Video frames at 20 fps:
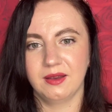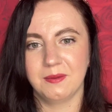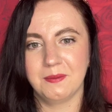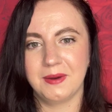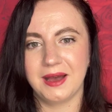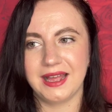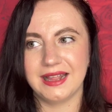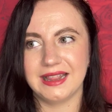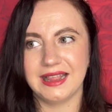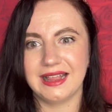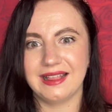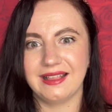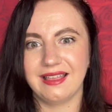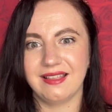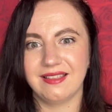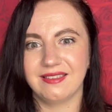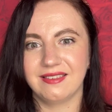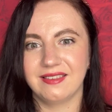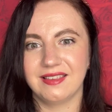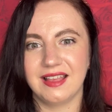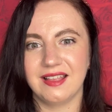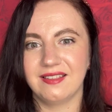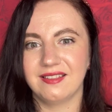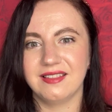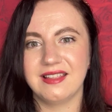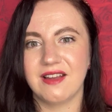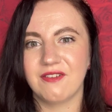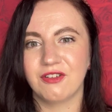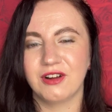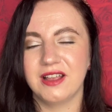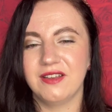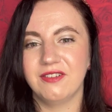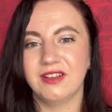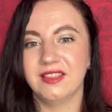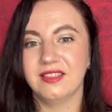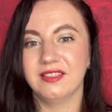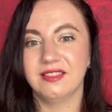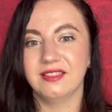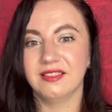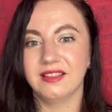But it never
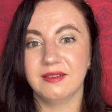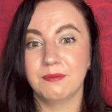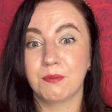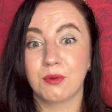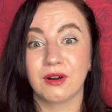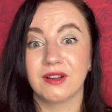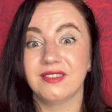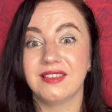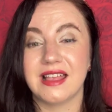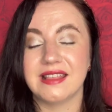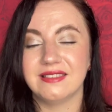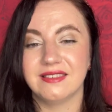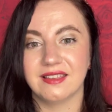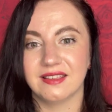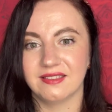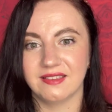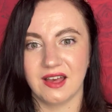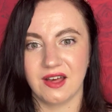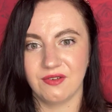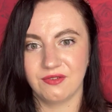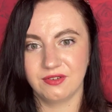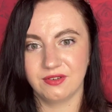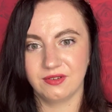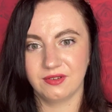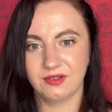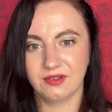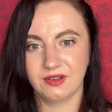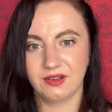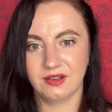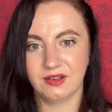even presents itself